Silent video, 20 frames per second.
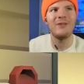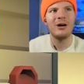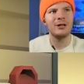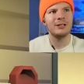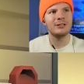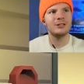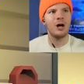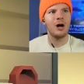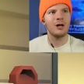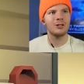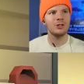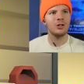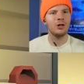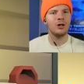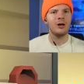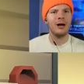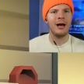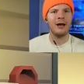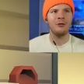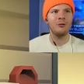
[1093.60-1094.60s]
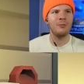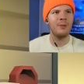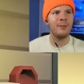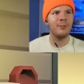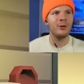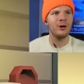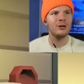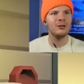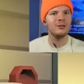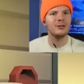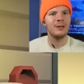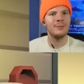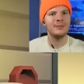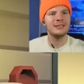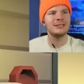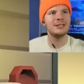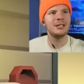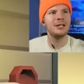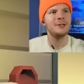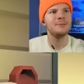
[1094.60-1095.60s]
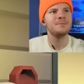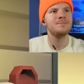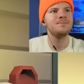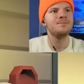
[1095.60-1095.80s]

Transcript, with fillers: I already talked to her? I don't remember. Let me see.